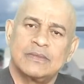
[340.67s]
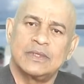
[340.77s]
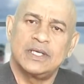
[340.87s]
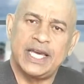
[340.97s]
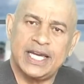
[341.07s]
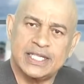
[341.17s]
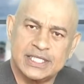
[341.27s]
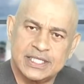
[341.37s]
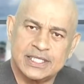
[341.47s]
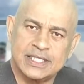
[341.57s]

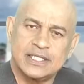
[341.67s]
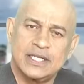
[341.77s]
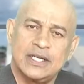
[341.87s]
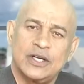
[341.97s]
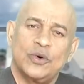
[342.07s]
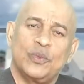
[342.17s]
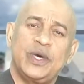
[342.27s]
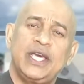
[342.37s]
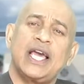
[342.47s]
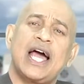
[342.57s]
Yes,
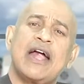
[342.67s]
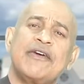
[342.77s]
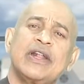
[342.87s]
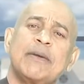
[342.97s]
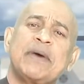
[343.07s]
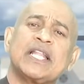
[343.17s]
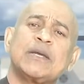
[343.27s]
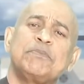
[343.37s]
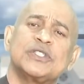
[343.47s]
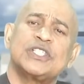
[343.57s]
we are in a better
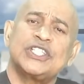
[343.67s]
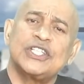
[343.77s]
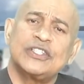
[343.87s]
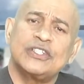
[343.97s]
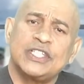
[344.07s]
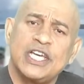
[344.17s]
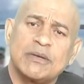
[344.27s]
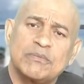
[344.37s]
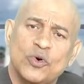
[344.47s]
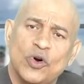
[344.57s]
position to
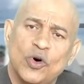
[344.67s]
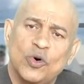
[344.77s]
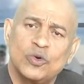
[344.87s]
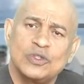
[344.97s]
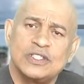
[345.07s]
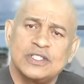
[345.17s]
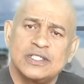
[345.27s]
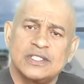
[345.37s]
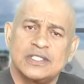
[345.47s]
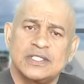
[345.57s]
take more
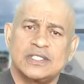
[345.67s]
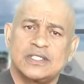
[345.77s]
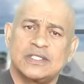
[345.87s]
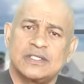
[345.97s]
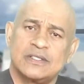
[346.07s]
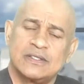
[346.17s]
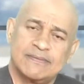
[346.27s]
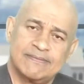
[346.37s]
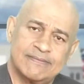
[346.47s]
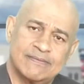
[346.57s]
loans
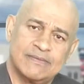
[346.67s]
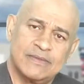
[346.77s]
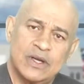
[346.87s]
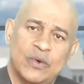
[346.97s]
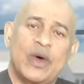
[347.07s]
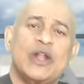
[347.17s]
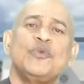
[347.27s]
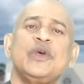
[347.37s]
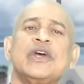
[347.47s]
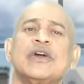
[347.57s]

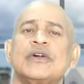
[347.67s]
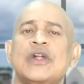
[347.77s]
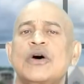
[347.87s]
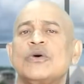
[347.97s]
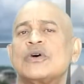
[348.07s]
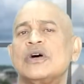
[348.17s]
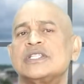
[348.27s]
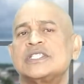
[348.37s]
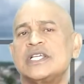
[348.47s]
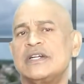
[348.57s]
when we are now
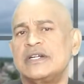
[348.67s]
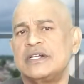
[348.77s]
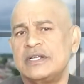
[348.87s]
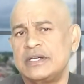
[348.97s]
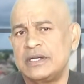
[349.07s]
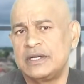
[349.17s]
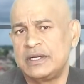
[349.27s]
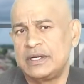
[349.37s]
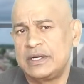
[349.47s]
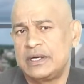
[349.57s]
considered
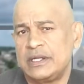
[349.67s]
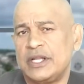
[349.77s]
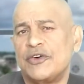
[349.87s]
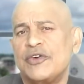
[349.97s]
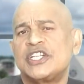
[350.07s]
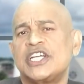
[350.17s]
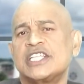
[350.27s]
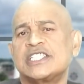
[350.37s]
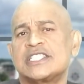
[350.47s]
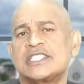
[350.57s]
the
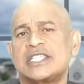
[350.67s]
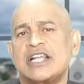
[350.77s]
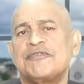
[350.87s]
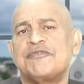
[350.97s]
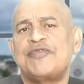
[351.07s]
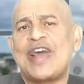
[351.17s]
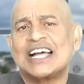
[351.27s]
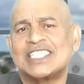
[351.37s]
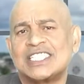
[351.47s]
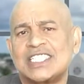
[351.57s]
richest and
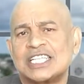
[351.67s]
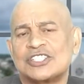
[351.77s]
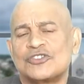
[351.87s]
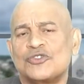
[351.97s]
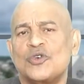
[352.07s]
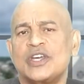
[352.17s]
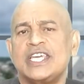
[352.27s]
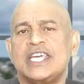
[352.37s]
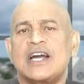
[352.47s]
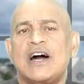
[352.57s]
fastest growing
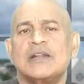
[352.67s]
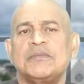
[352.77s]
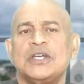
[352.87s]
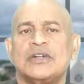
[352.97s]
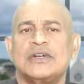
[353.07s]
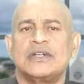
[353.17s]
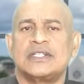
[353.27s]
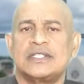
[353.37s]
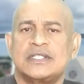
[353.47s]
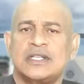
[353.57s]
economy on earth
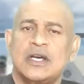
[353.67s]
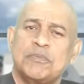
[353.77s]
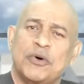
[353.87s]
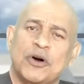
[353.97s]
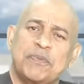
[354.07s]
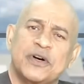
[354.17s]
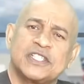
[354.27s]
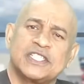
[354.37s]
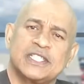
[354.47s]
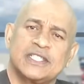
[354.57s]
per
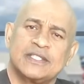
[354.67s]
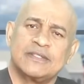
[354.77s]
person.